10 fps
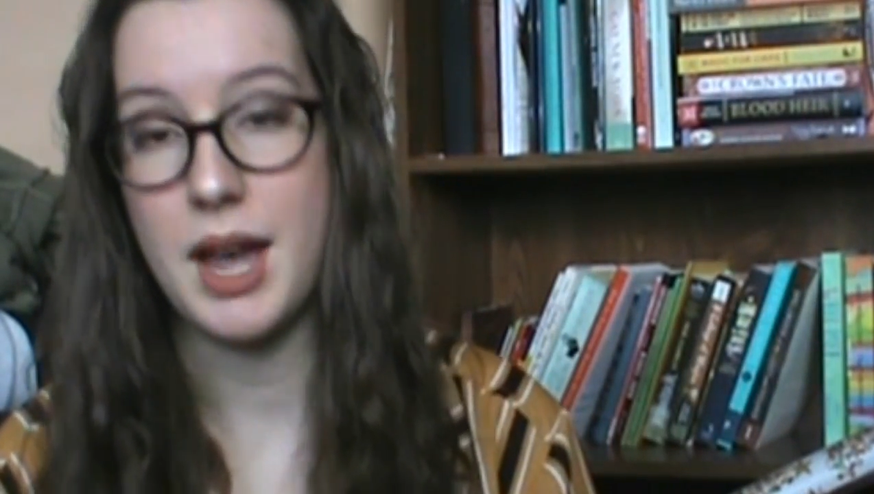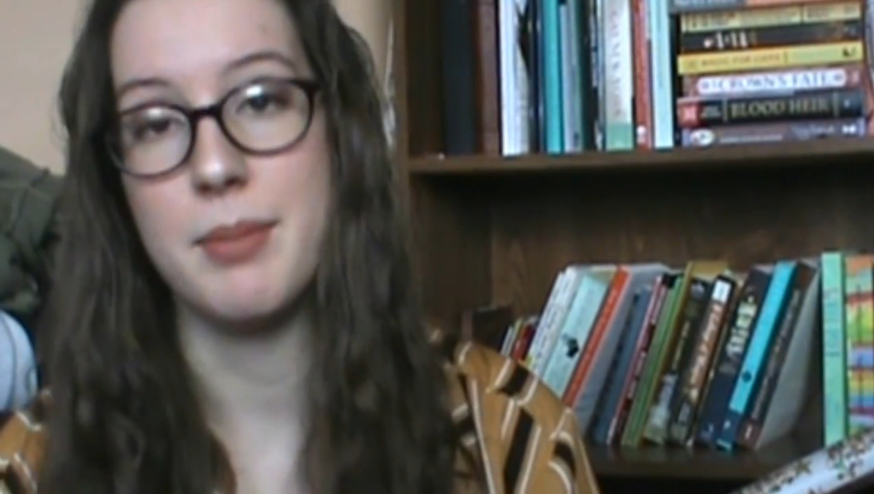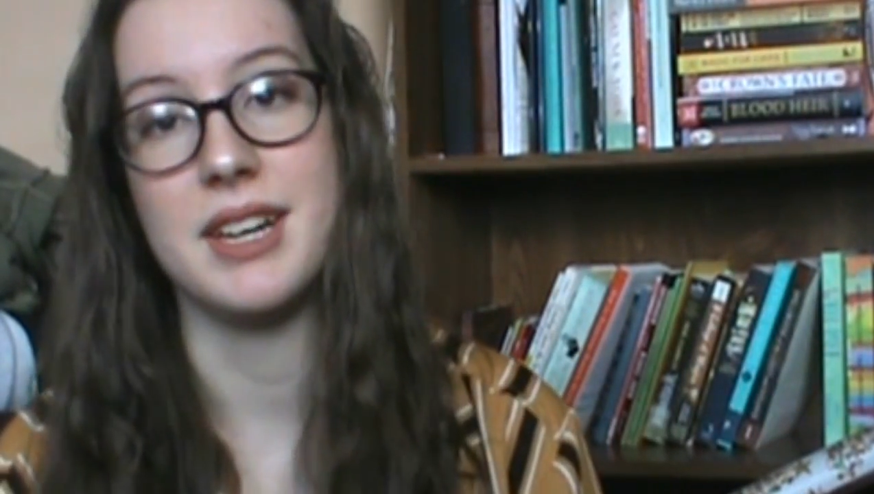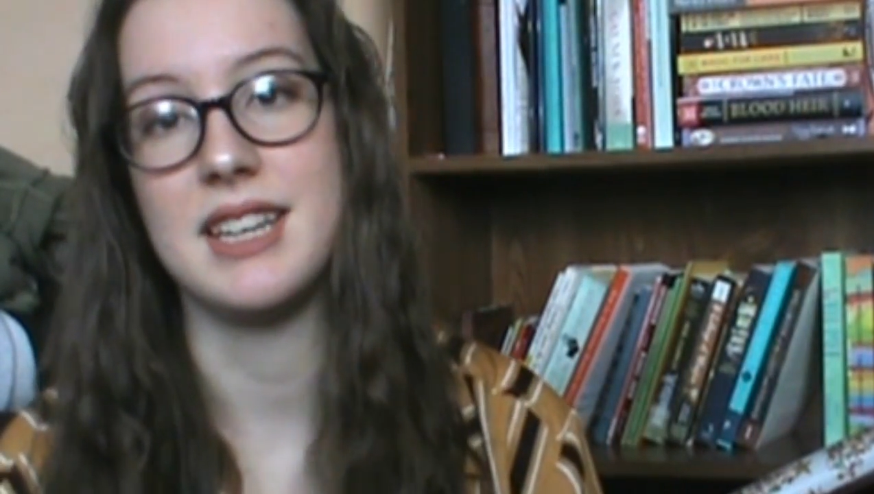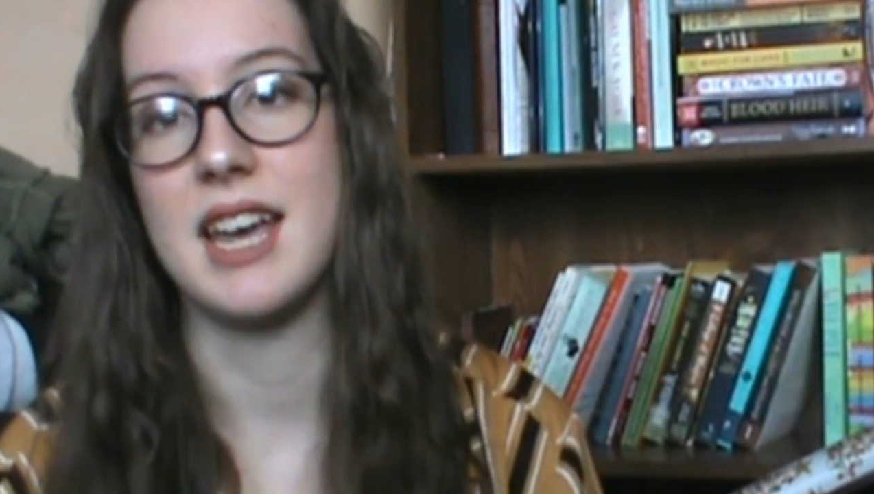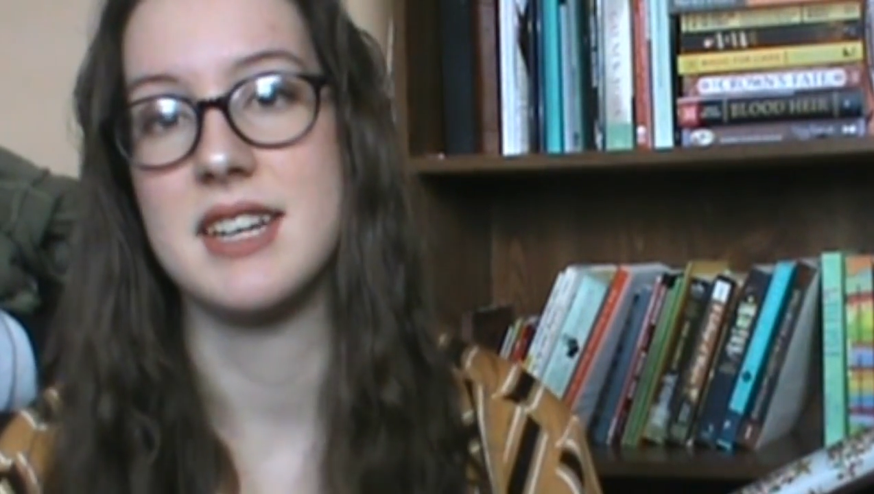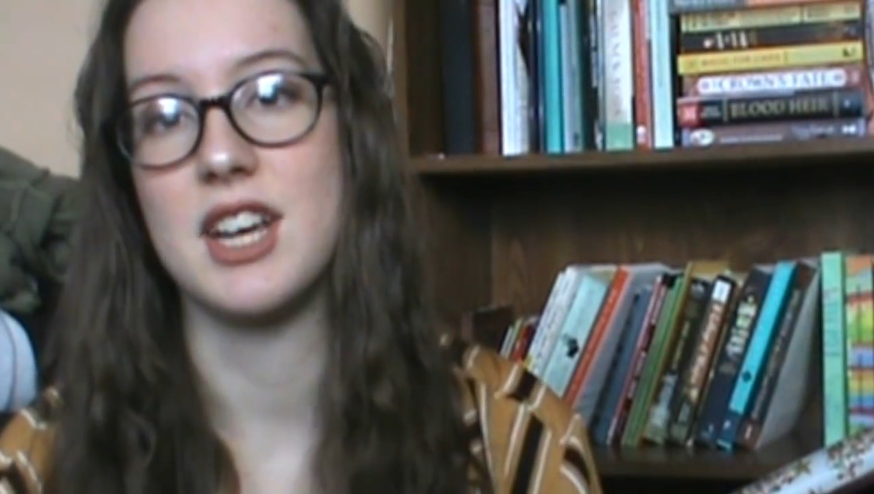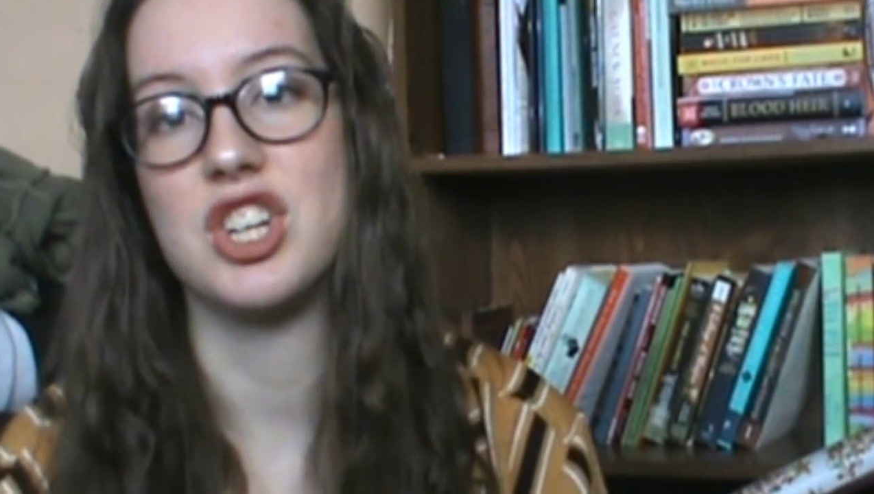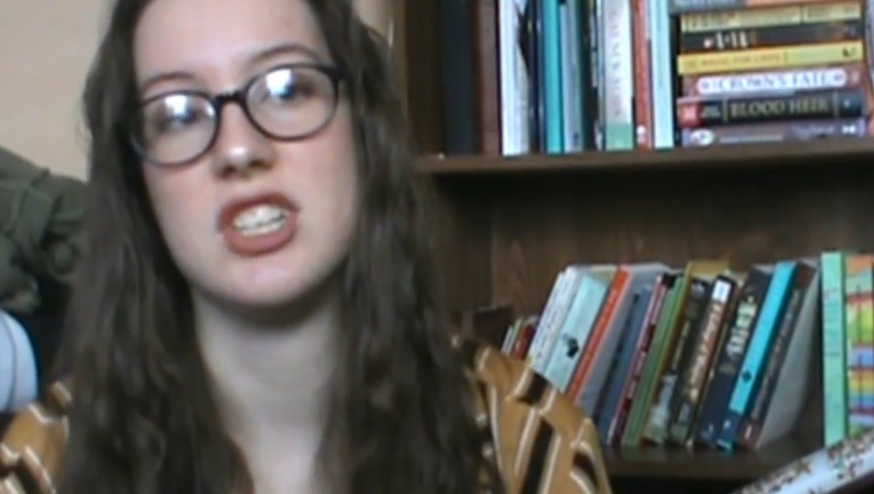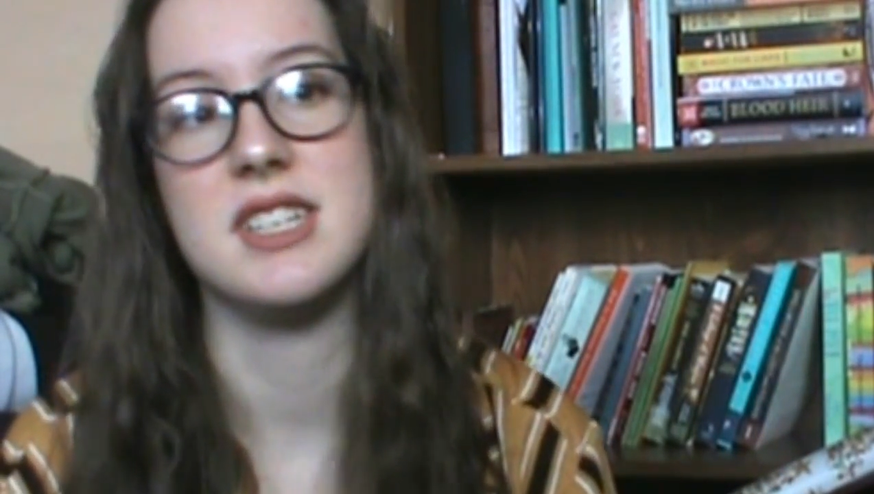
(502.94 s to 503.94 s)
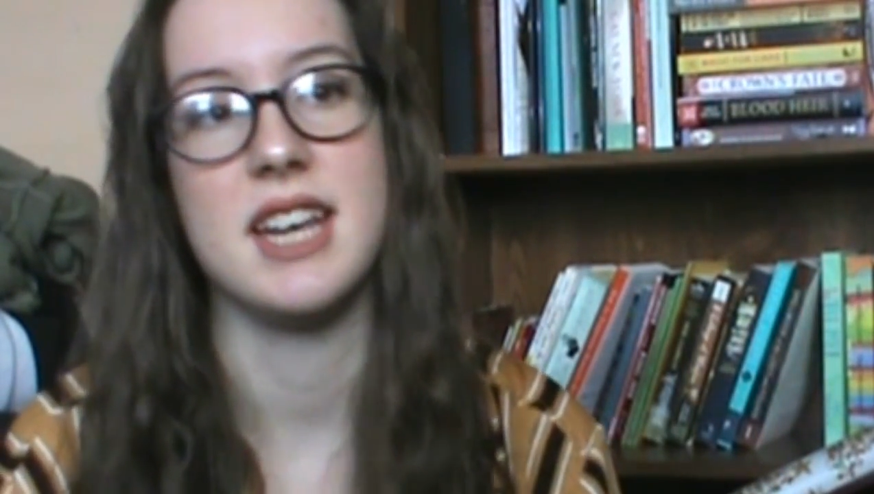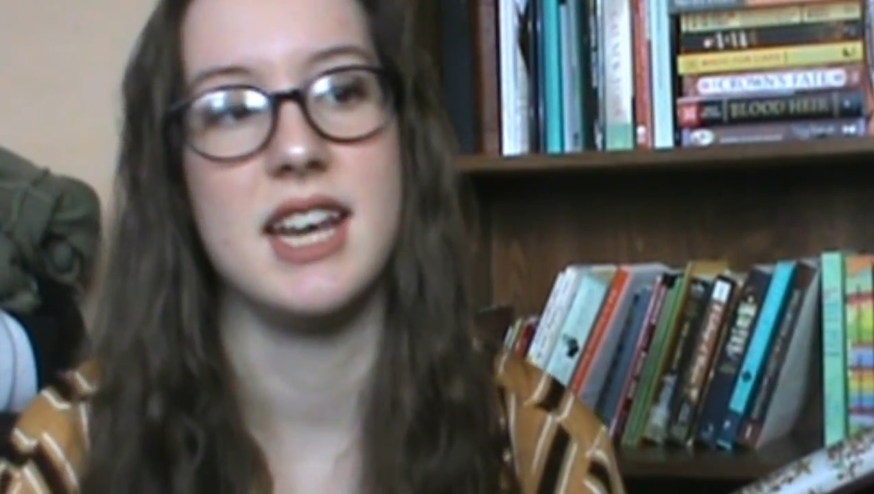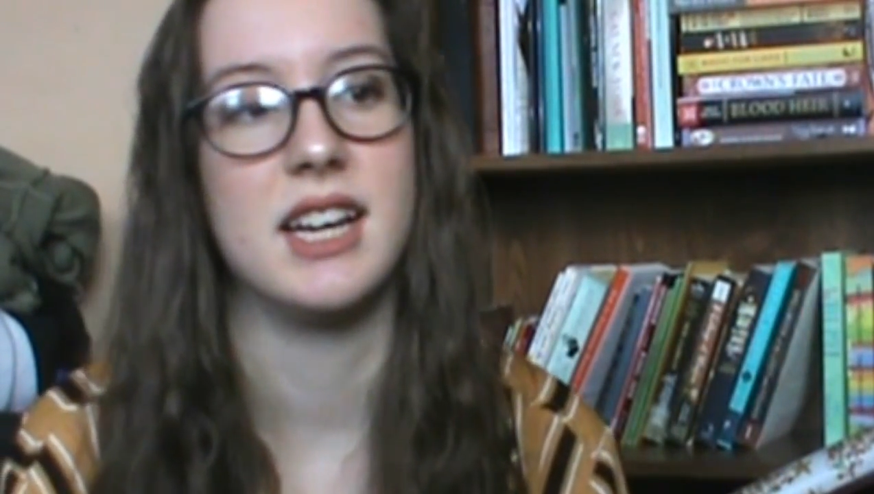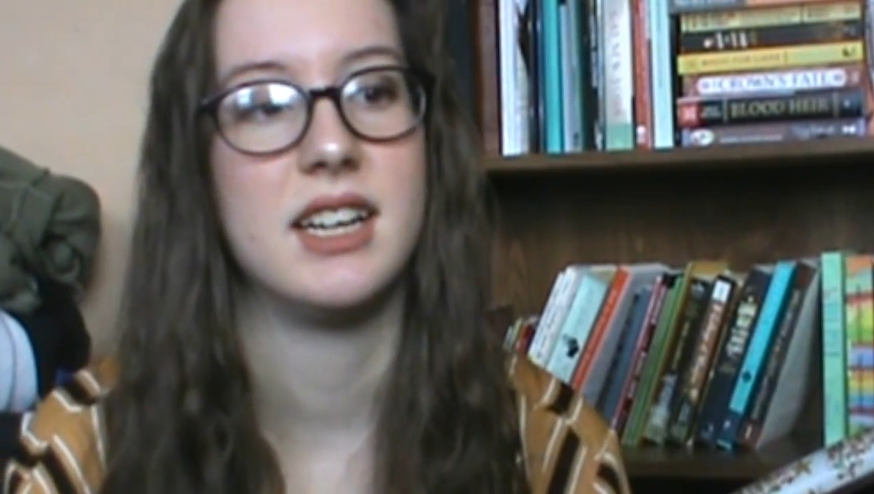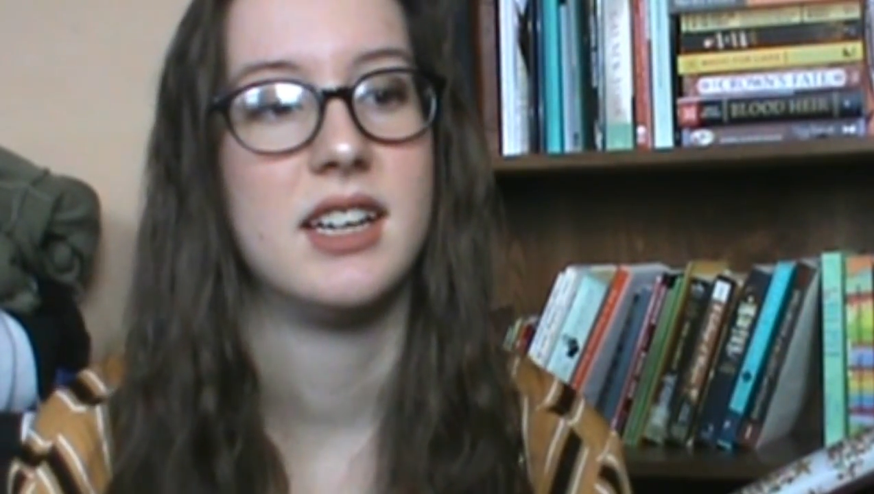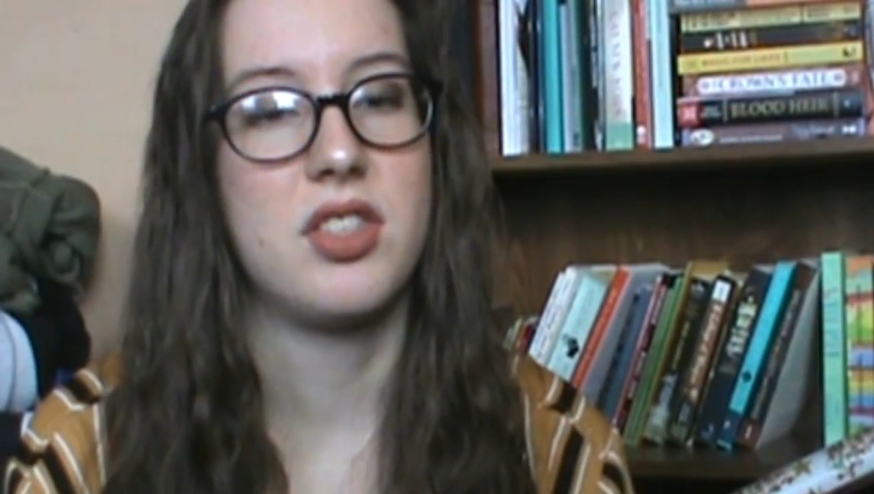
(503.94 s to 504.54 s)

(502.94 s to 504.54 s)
Yeah, but in the end, I couldn't take